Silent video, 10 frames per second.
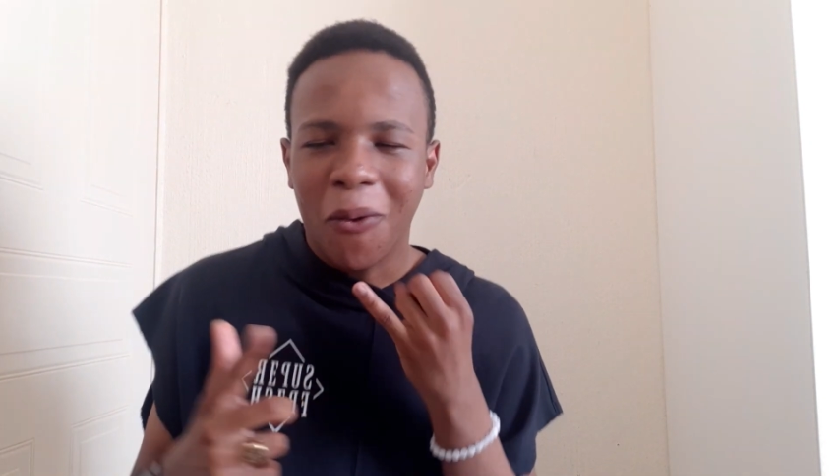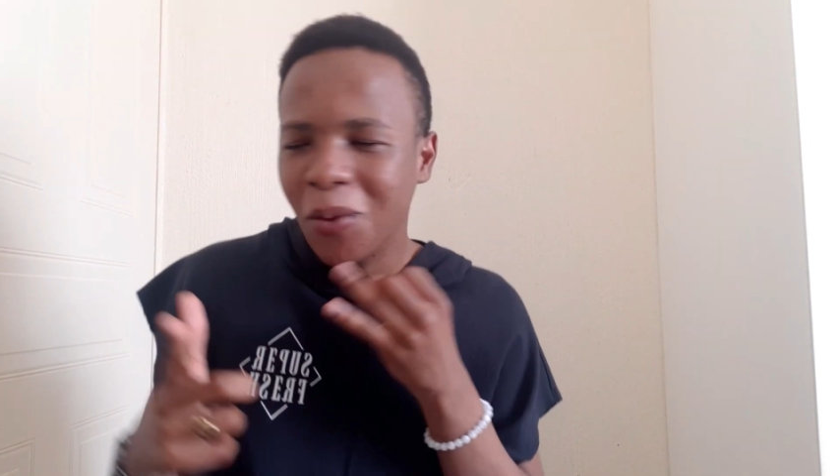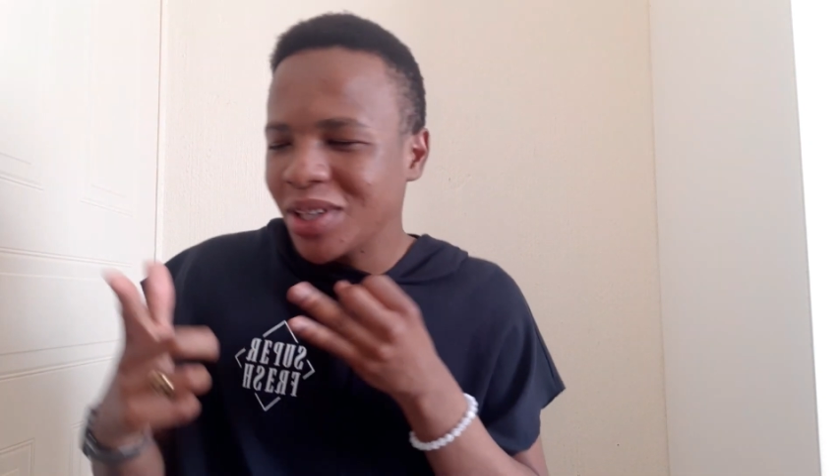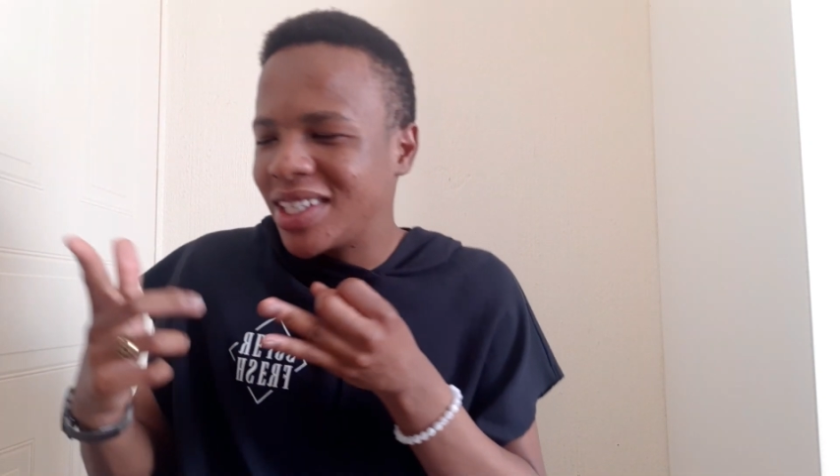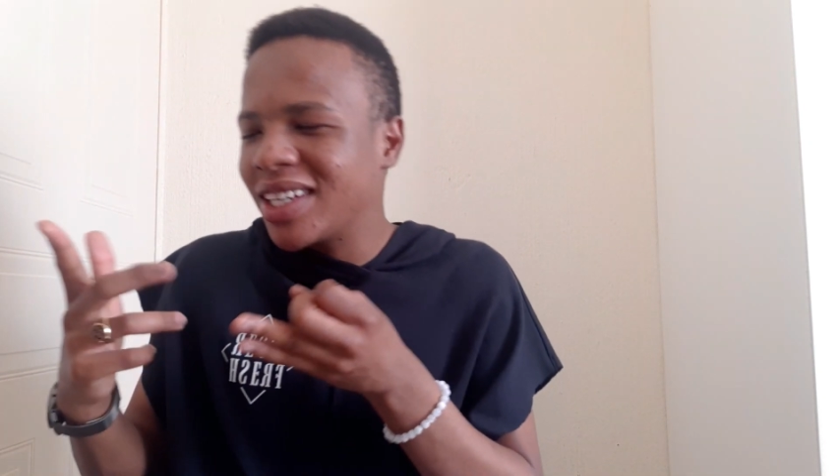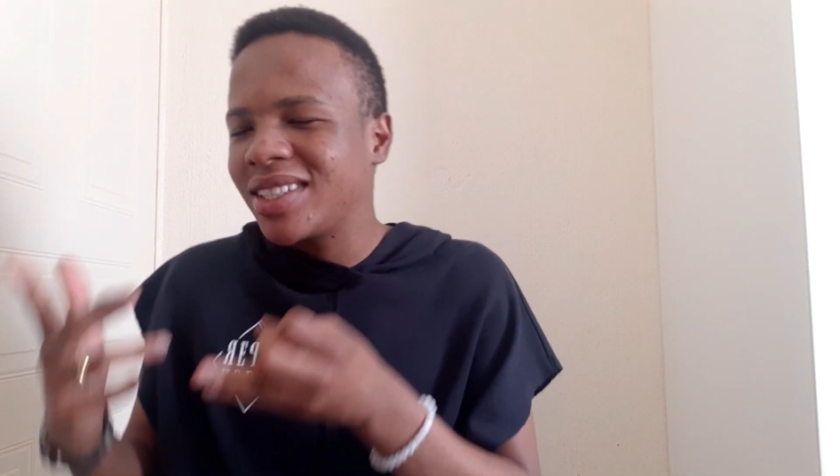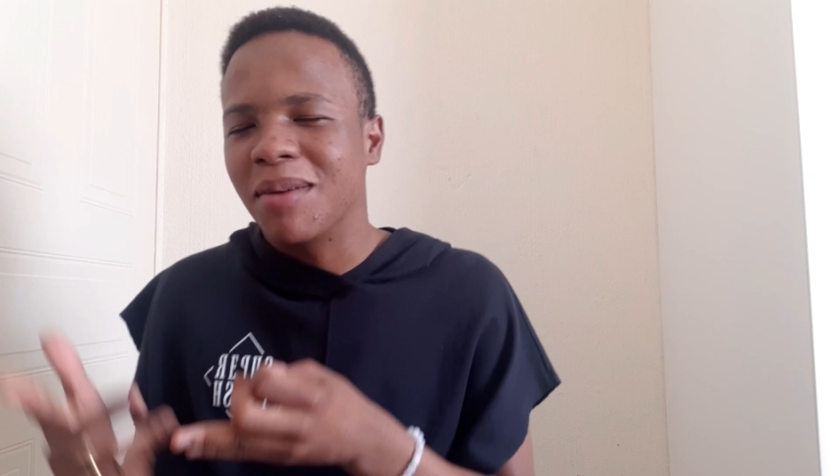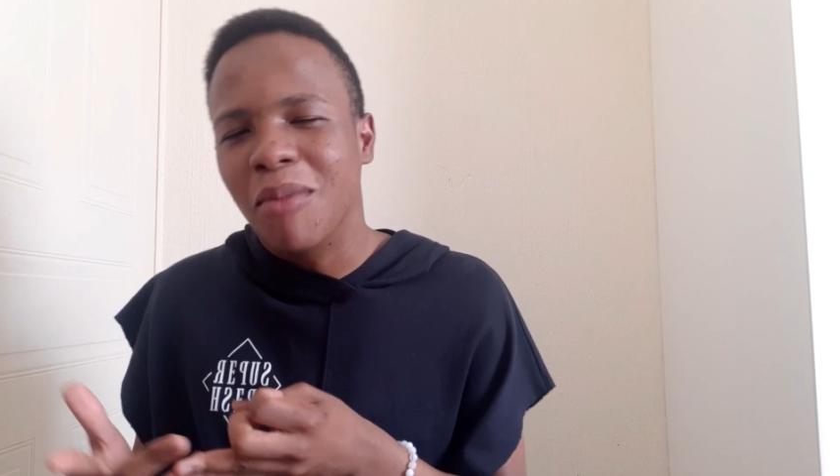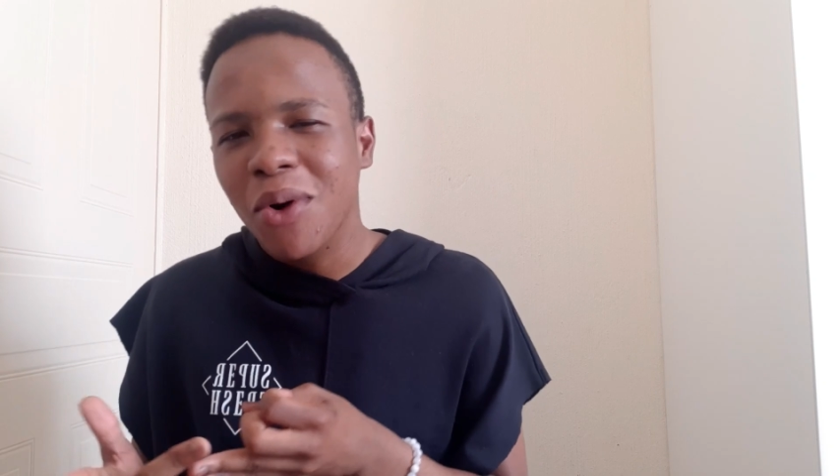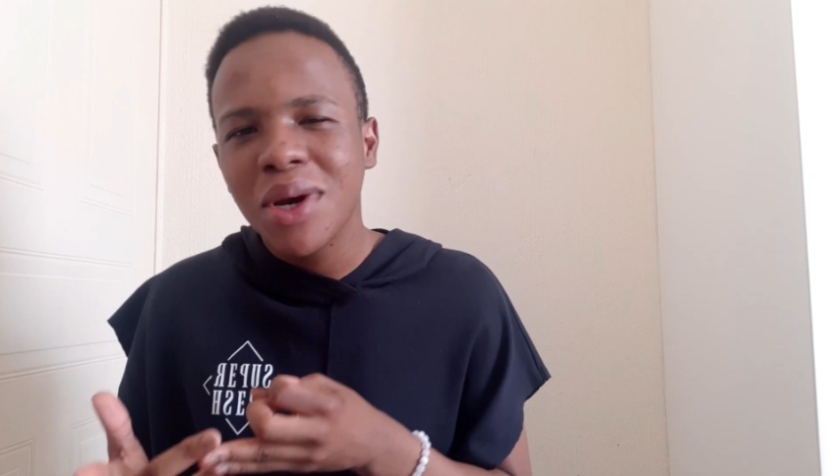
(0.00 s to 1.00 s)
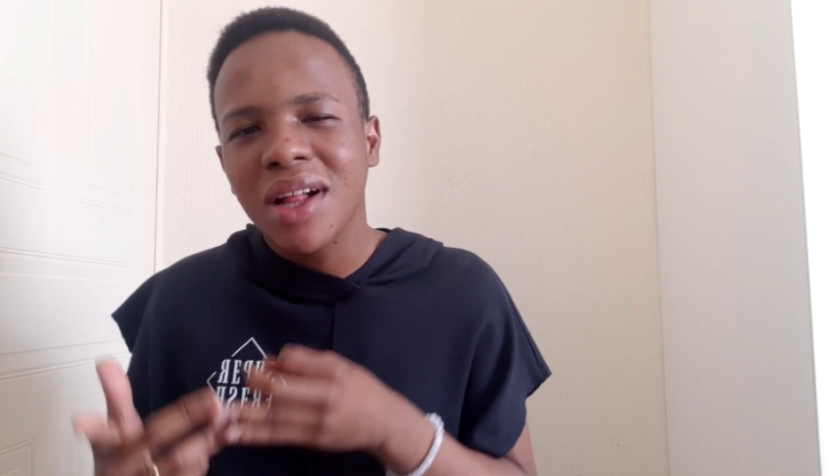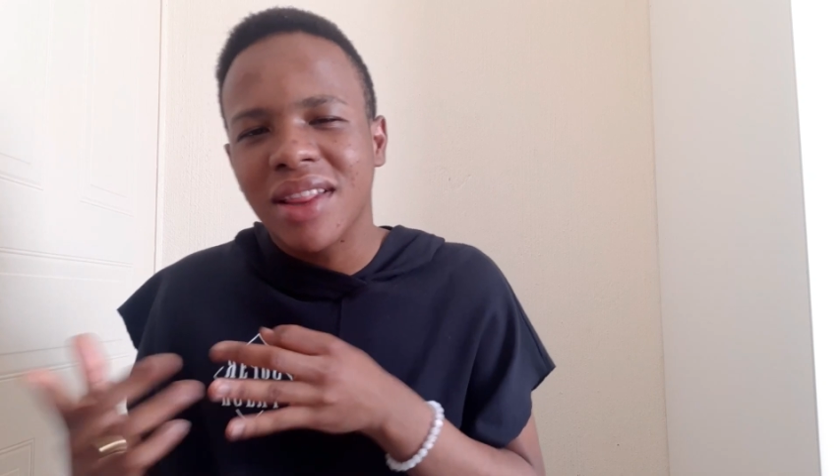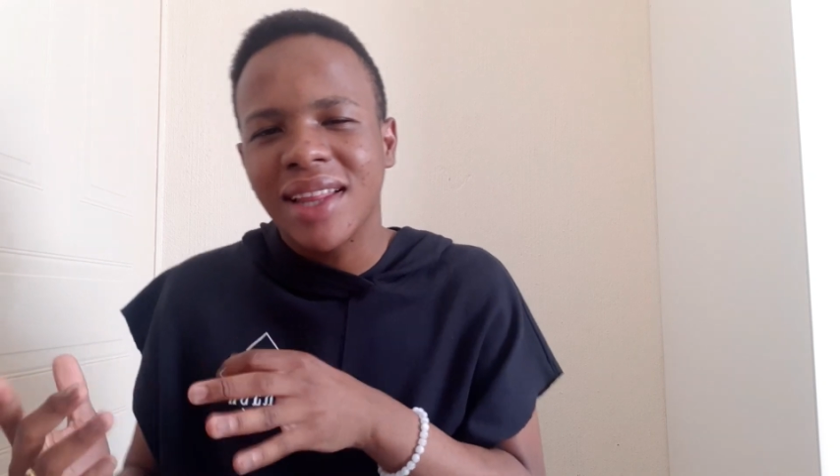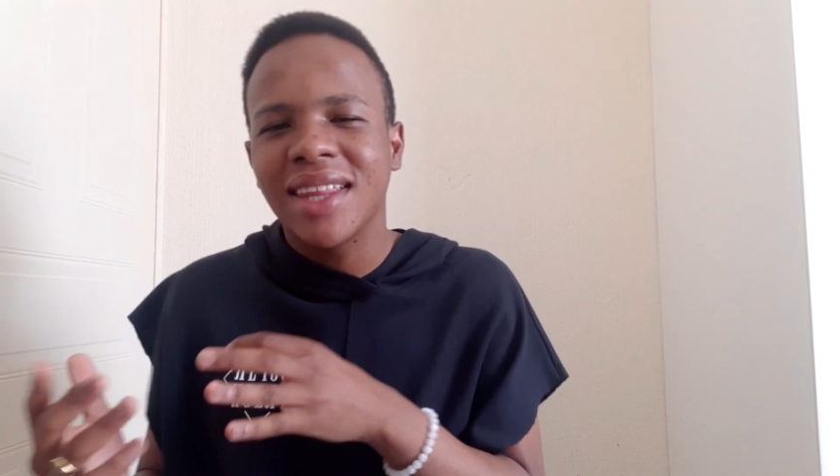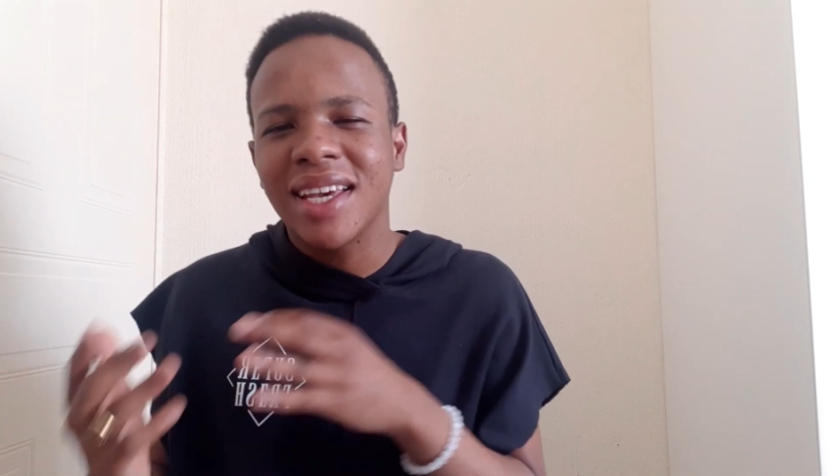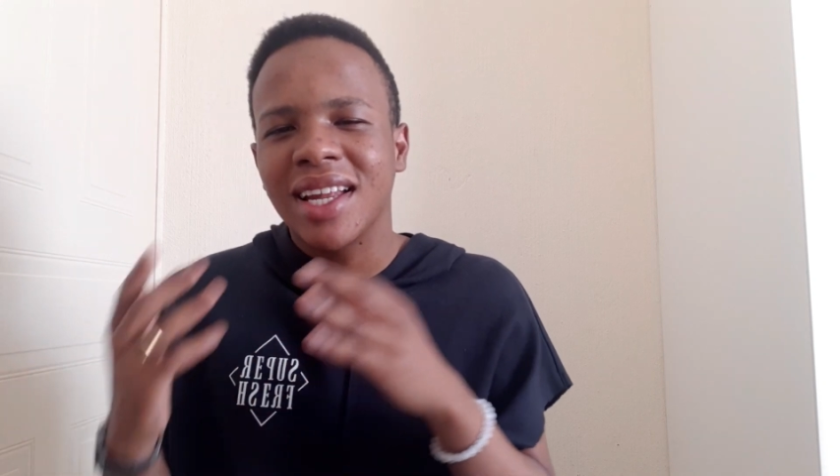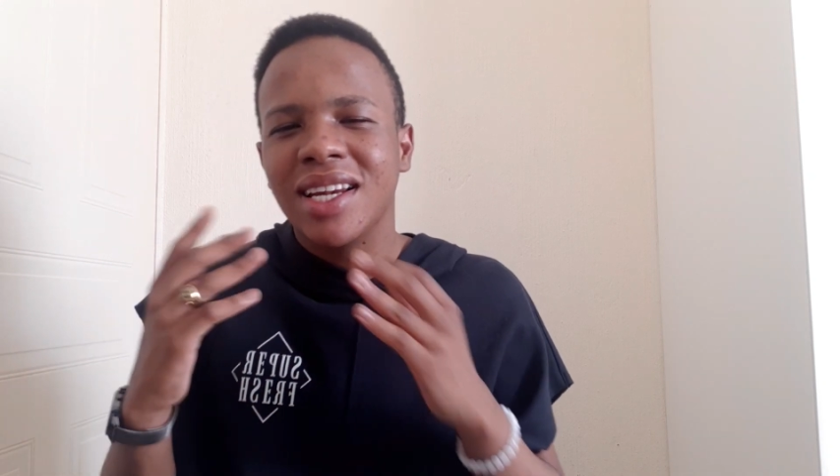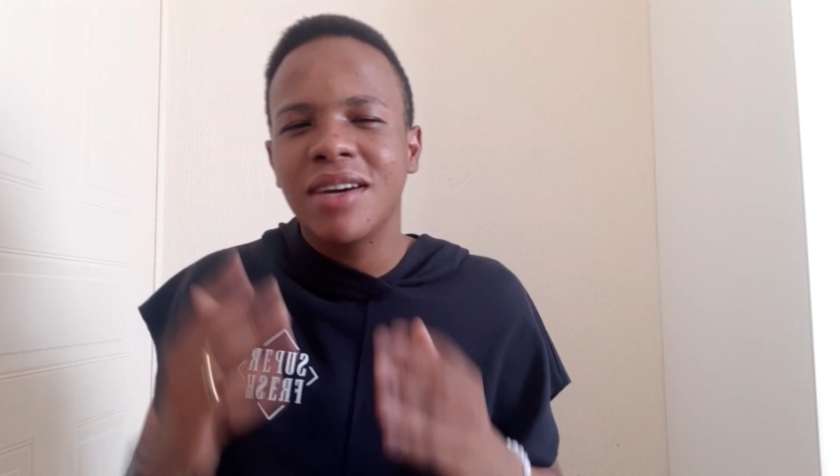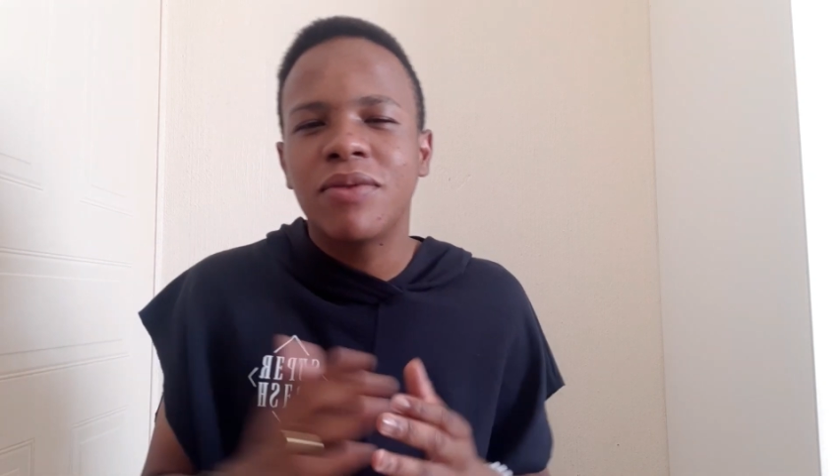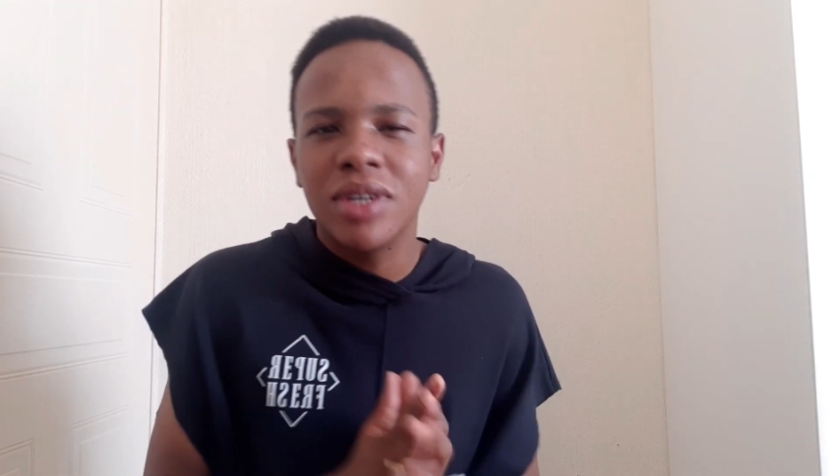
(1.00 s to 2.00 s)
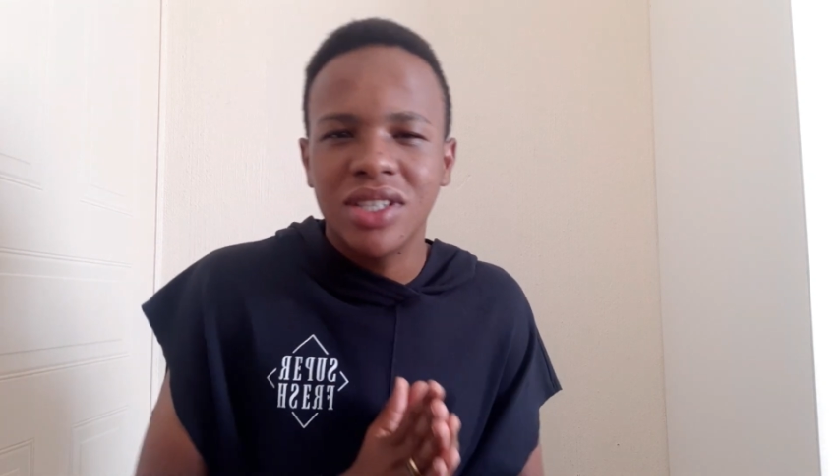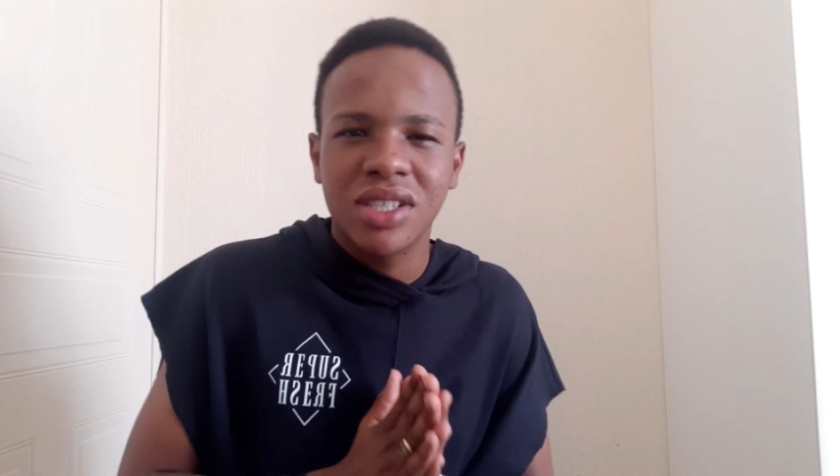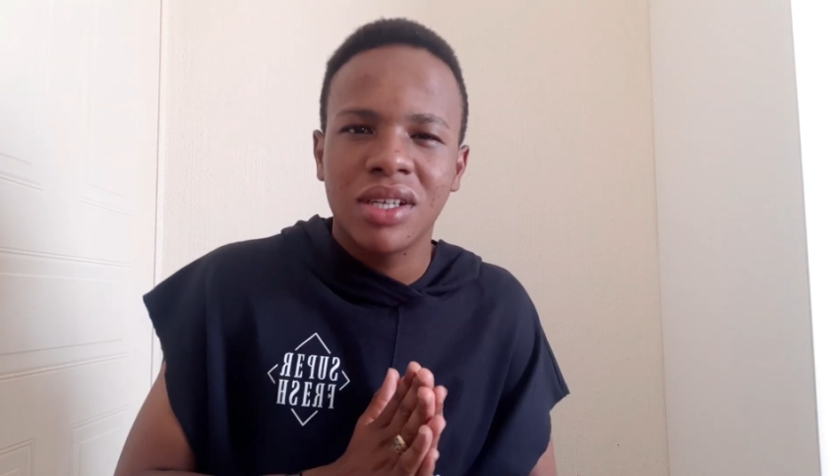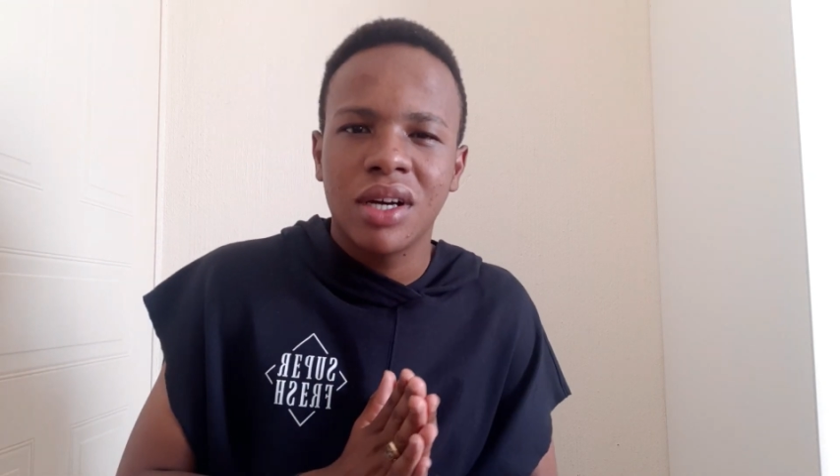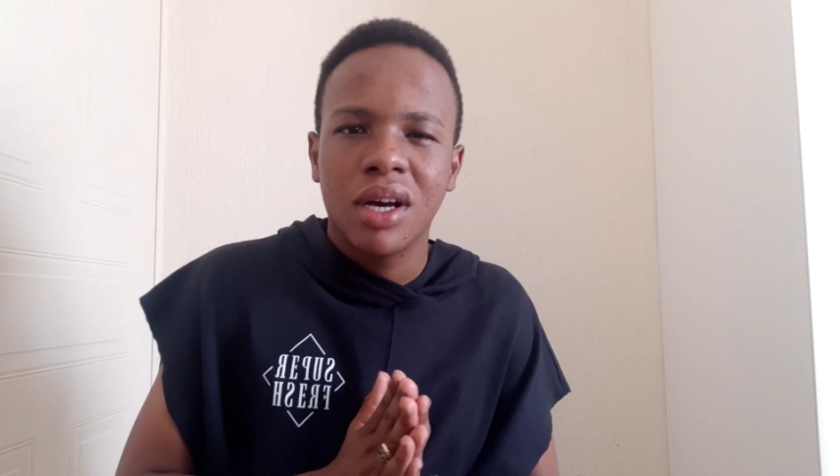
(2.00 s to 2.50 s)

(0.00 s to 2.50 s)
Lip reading: or testimonial that they can leverage?